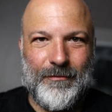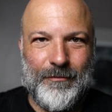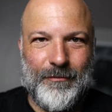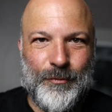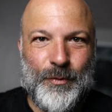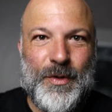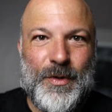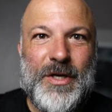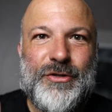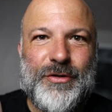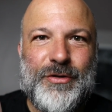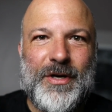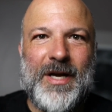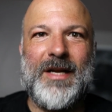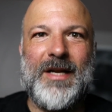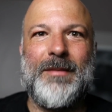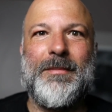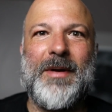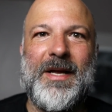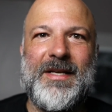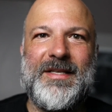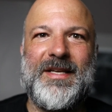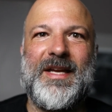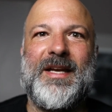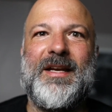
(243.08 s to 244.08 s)
retraining
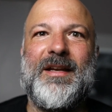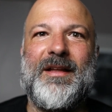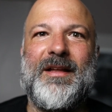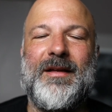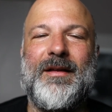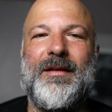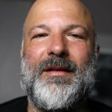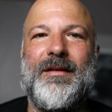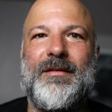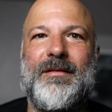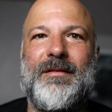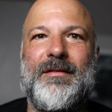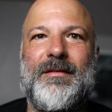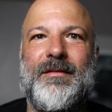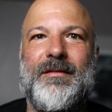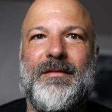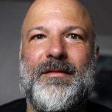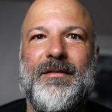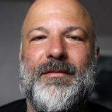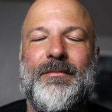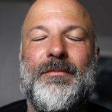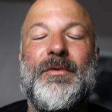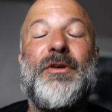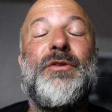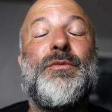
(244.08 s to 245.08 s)

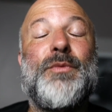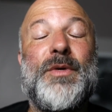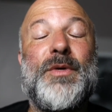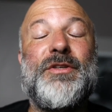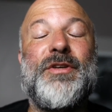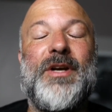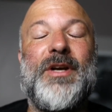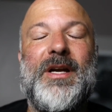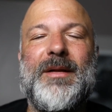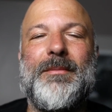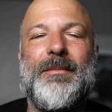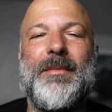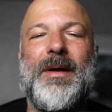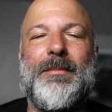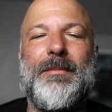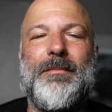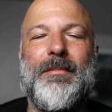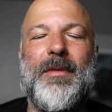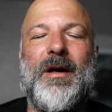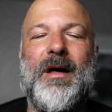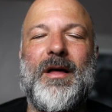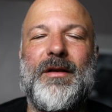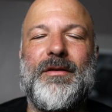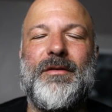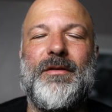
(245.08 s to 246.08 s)
my
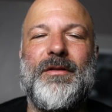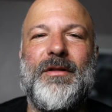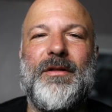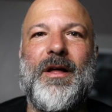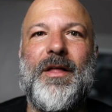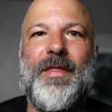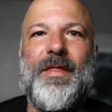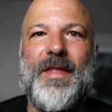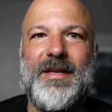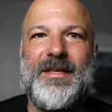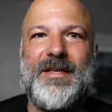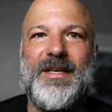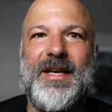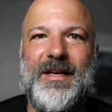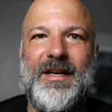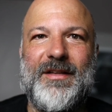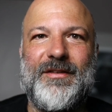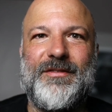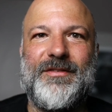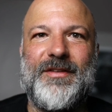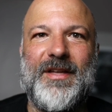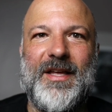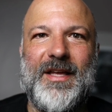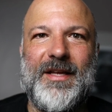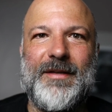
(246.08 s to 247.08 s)
model on that data
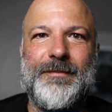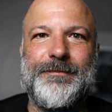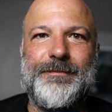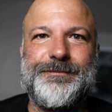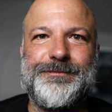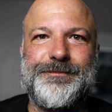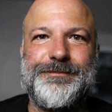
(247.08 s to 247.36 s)
set,